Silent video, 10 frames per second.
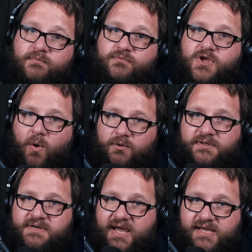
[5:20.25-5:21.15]
the
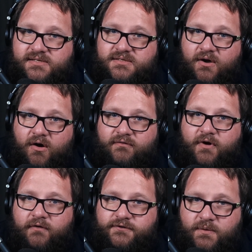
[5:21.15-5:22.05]
olden days
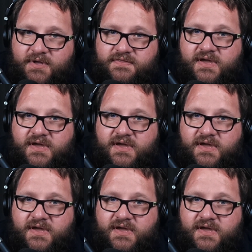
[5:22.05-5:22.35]
of doing